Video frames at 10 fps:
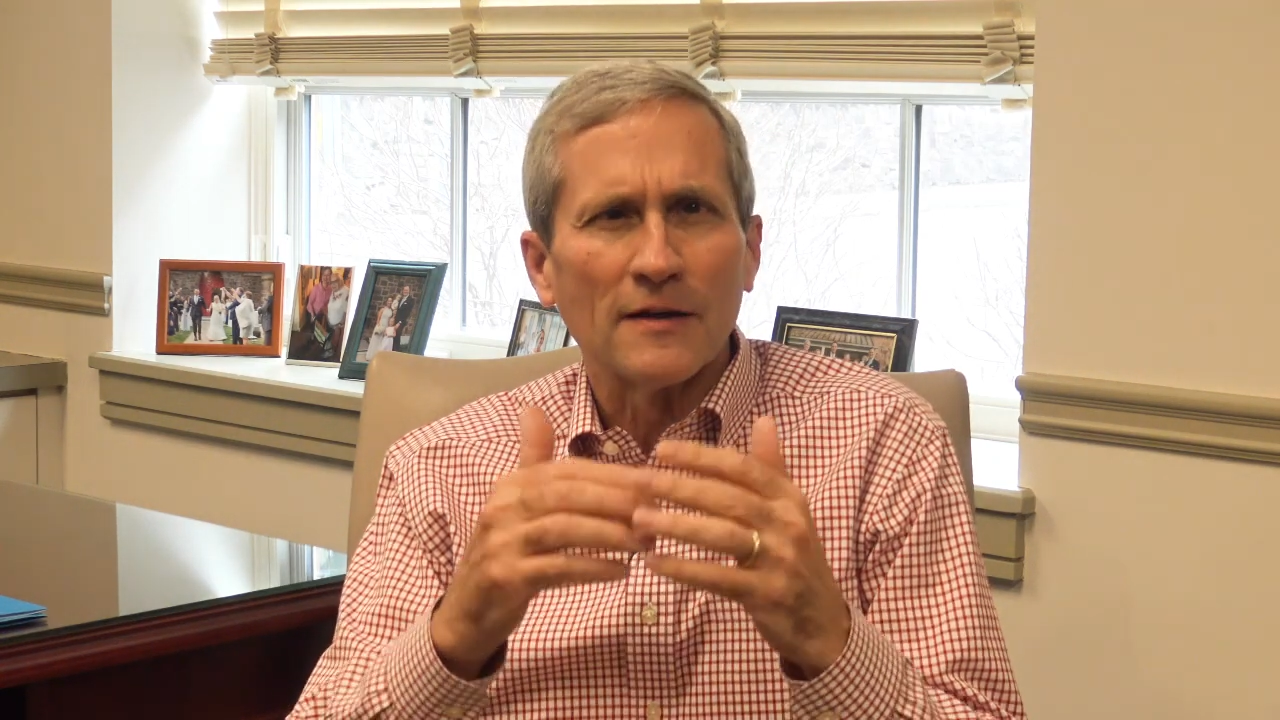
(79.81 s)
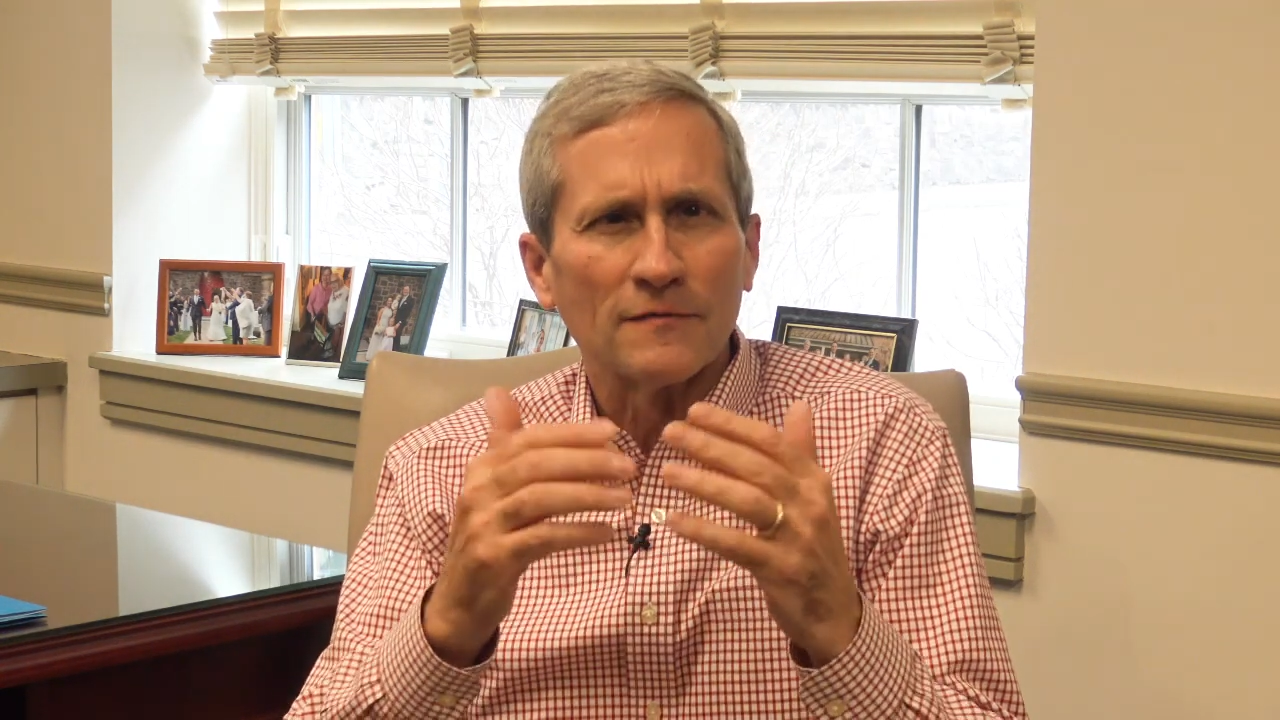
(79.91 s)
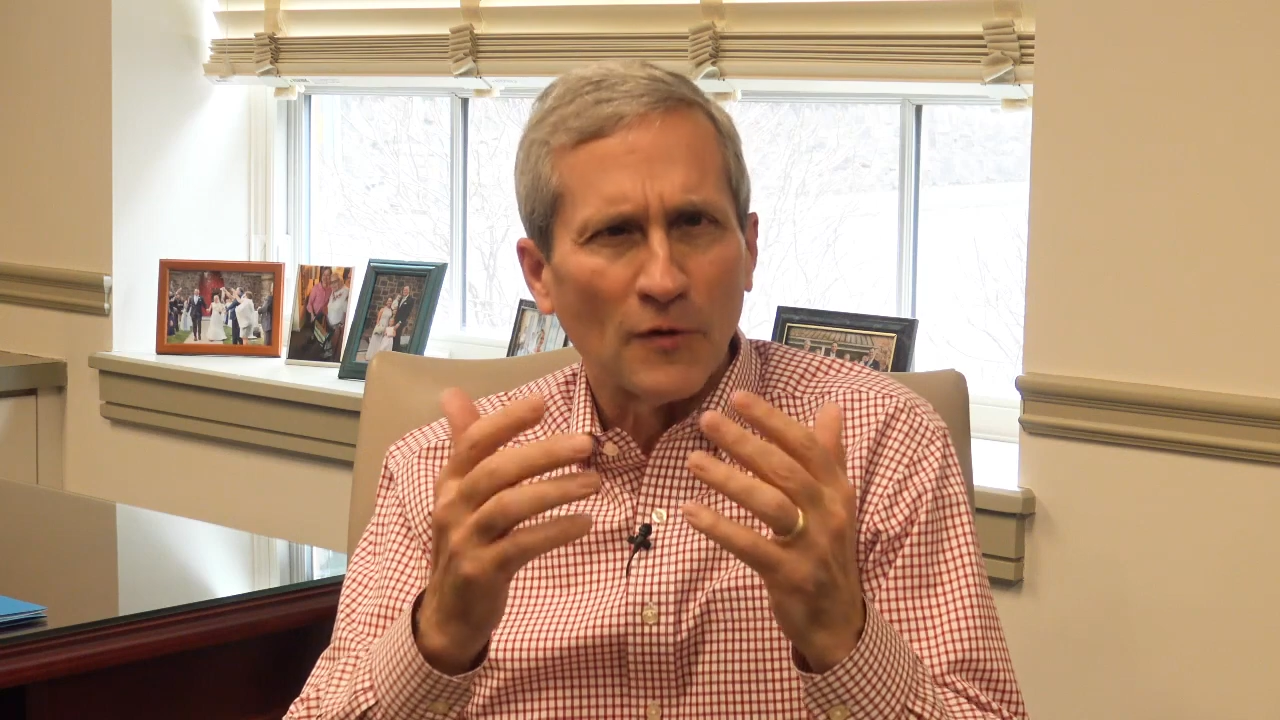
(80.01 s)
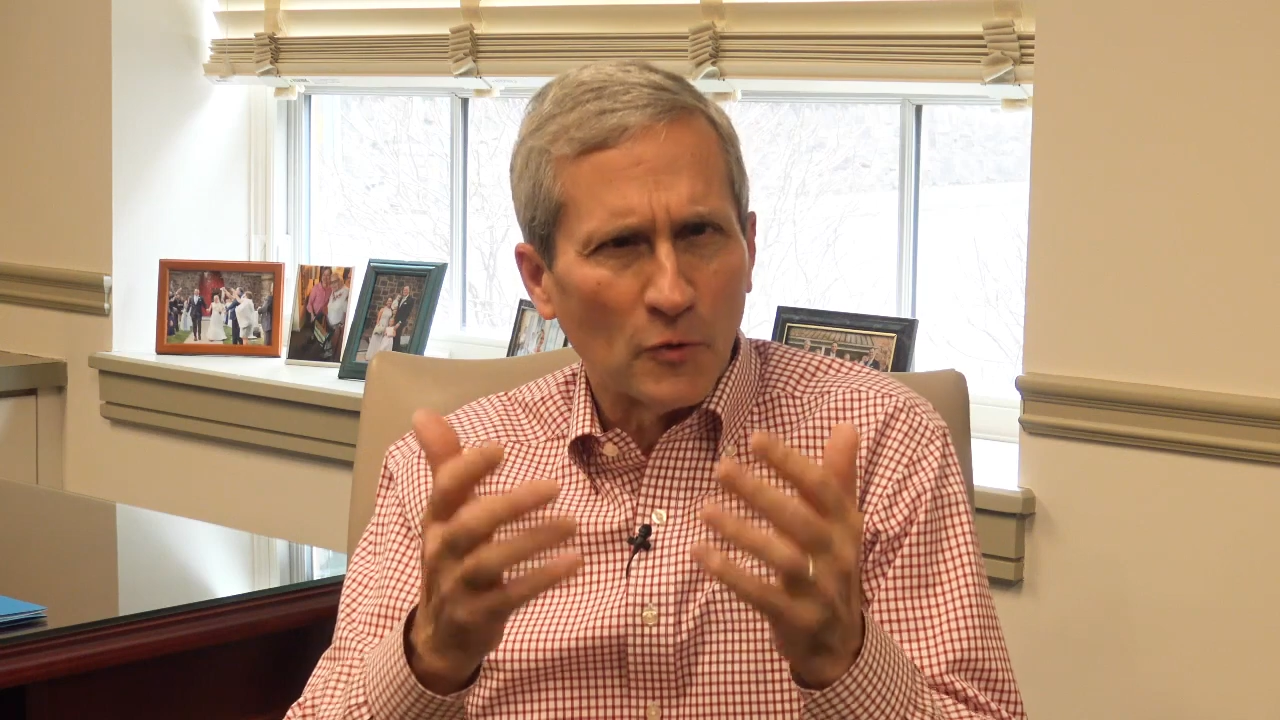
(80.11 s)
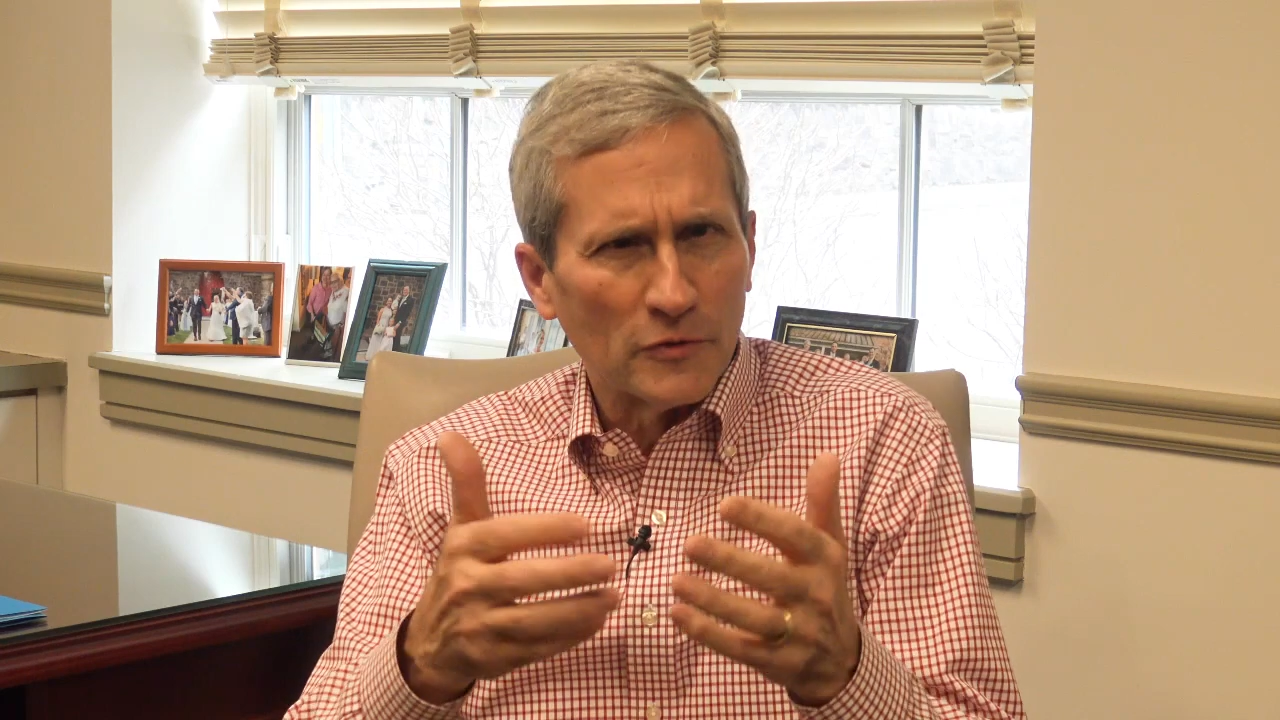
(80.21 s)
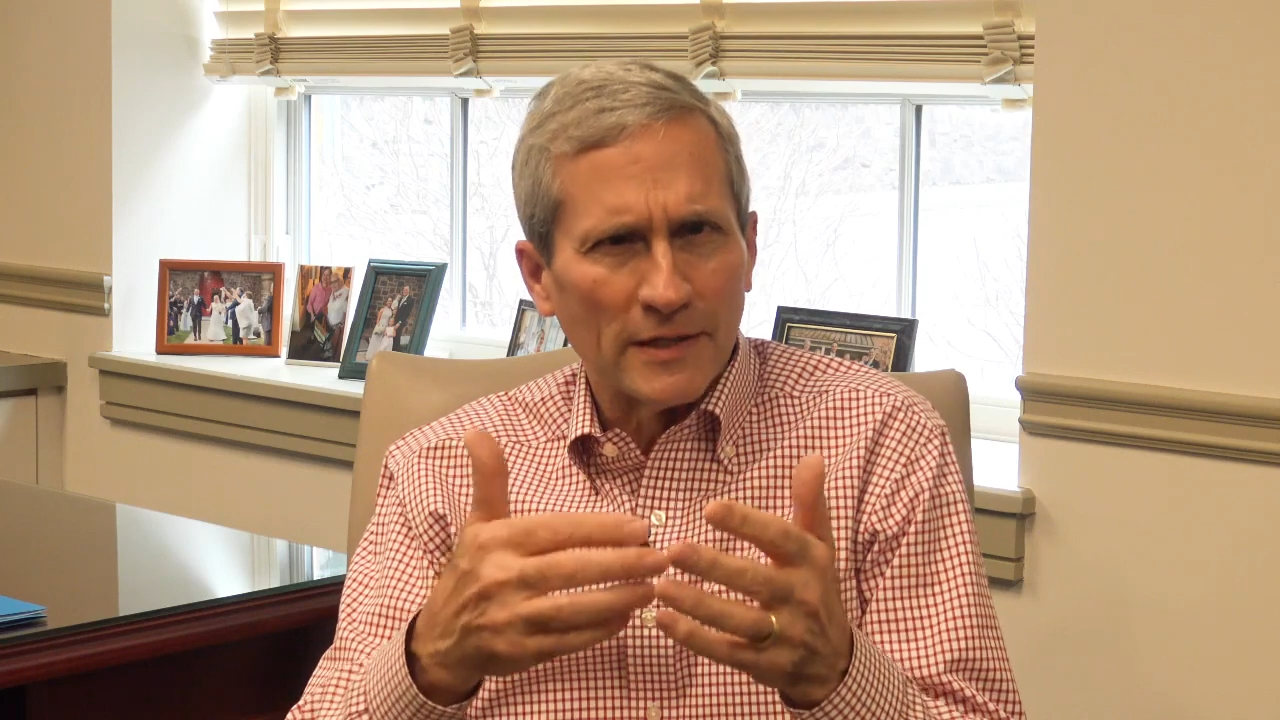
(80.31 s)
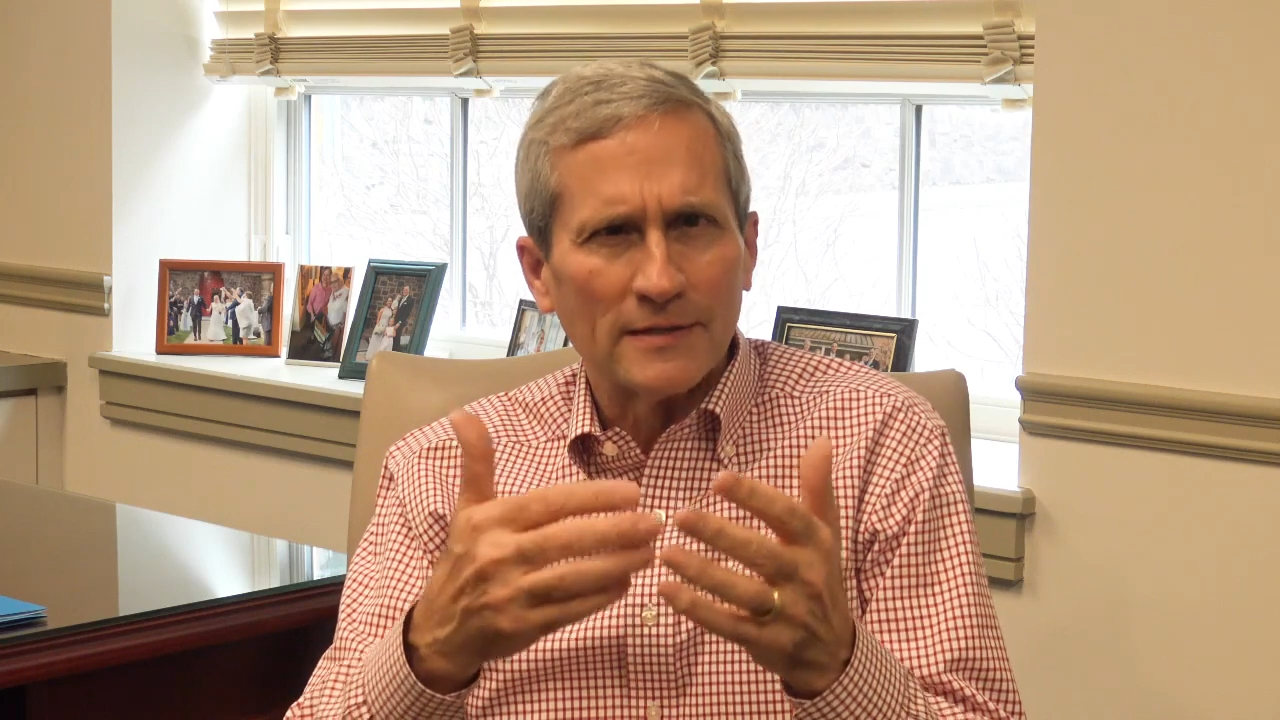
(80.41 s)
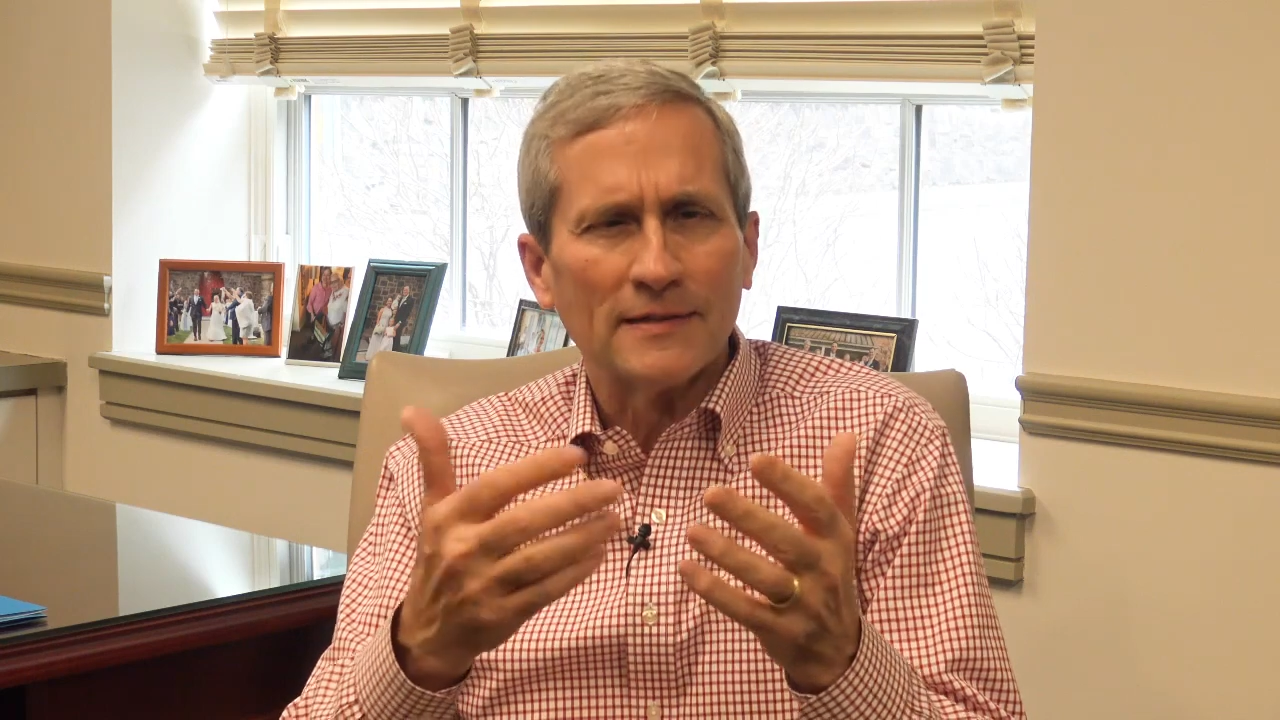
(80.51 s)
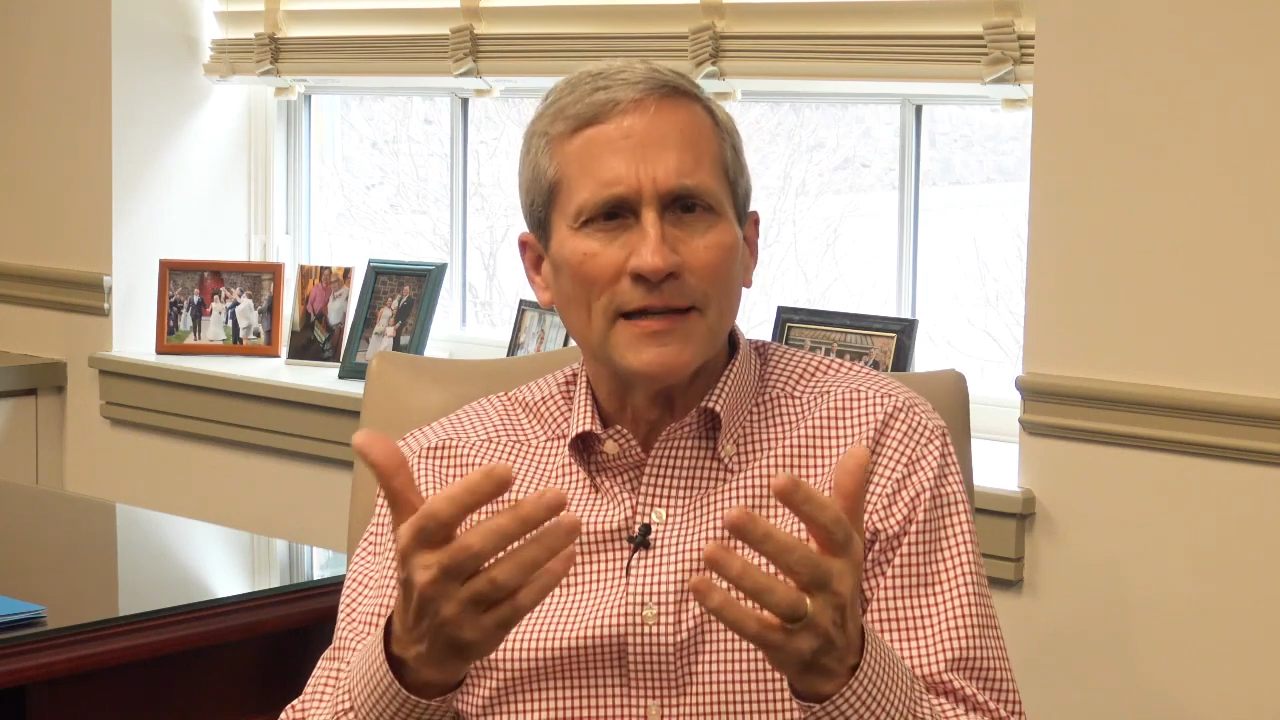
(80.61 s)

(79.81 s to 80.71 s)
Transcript: unfolded